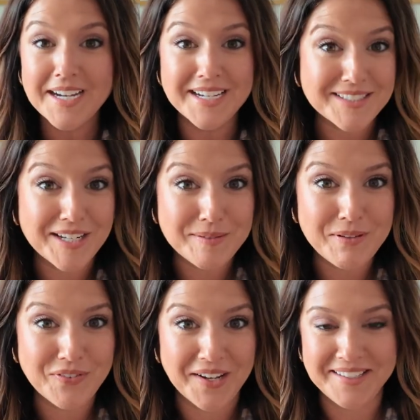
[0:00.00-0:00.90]
it's gonna
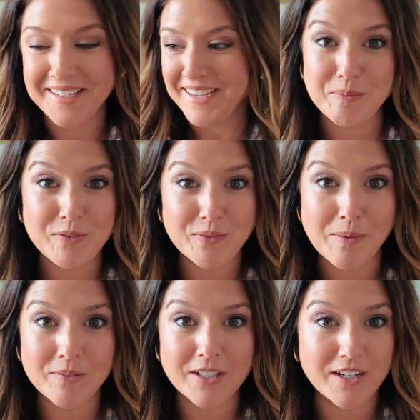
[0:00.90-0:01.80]
be fun. You know me from
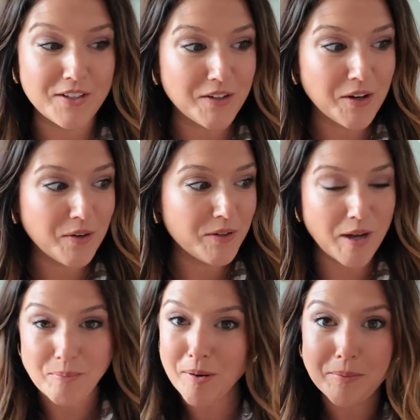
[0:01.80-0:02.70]
over there, you know
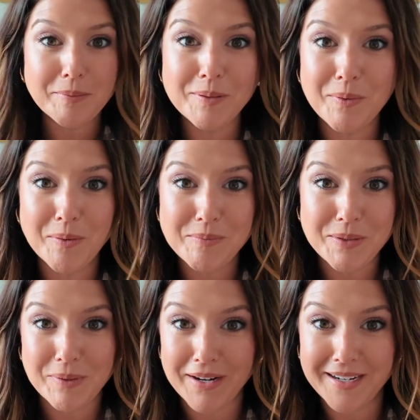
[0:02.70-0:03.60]
I probably won't be
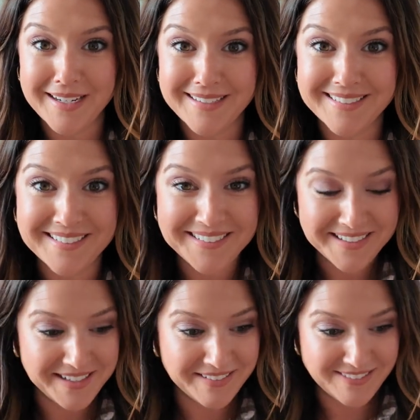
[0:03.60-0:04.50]
wearing
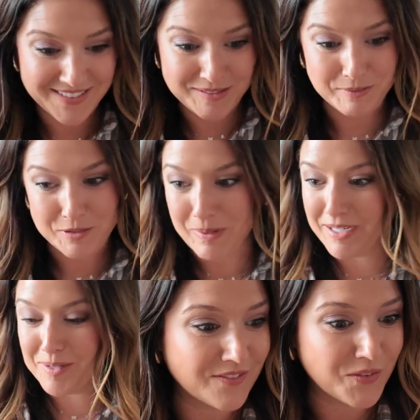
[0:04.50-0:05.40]
this much
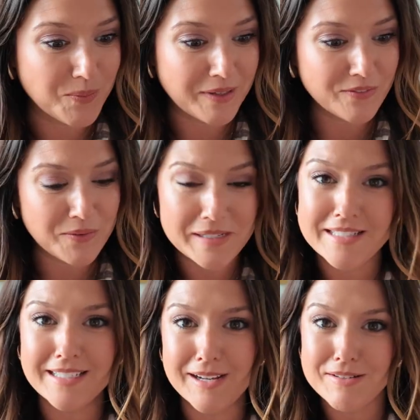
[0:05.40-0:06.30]
makeup. For whatever
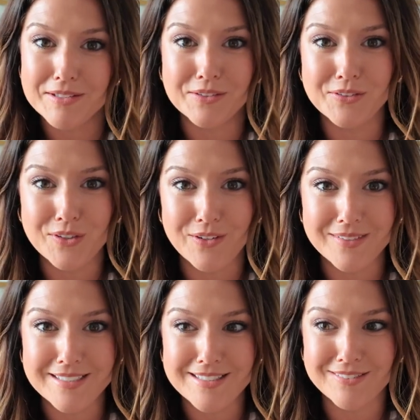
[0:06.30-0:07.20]
reason, I was a little
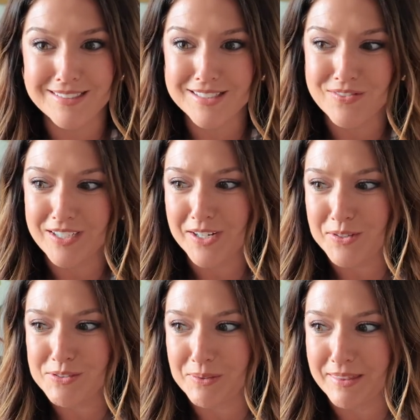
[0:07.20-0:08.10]
nervous doing this
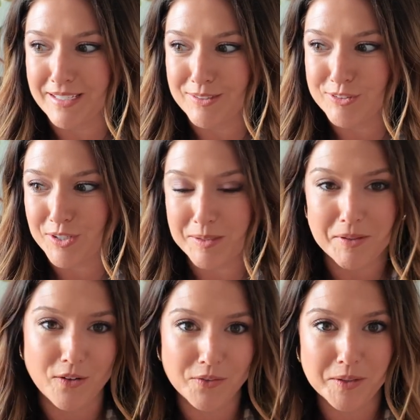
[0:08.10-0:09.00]
video, so I think I was trying to
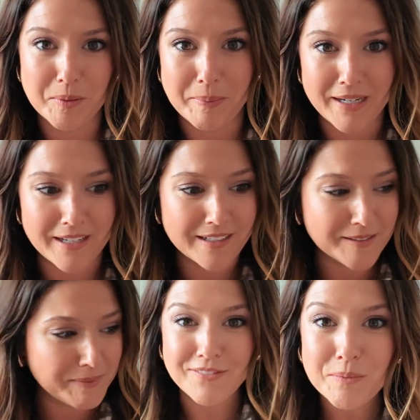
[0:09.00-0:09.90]
be overly prepared.
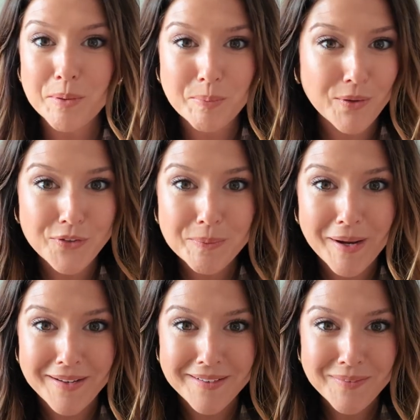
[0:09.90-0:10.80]
I even put perfume
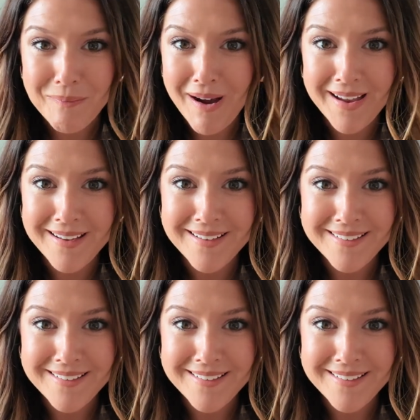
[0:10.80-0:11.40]
on. Why?